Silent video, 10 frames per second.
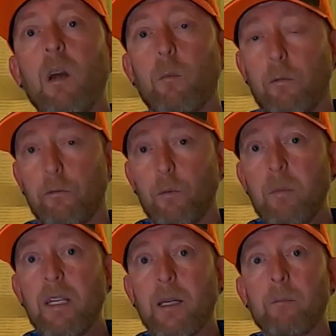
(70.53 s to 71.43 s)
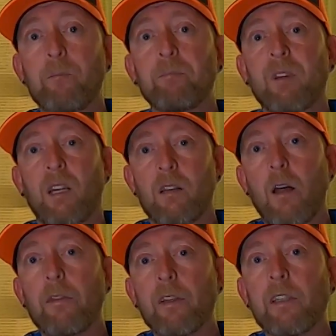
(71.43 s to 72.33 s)
But for me,
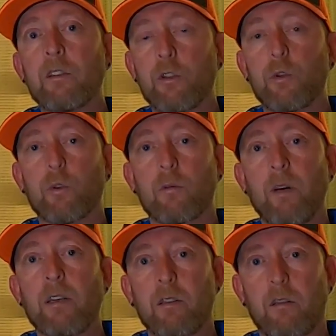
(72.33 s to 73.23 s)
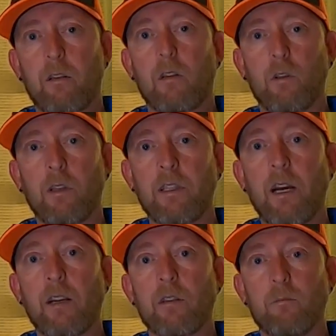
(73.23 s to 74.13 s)
nothing ensures my success on the
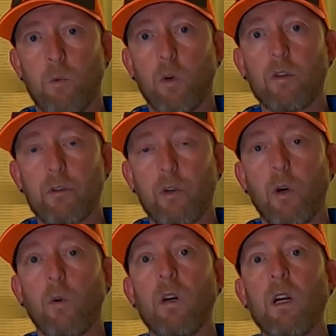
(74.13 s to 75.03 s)
ice more so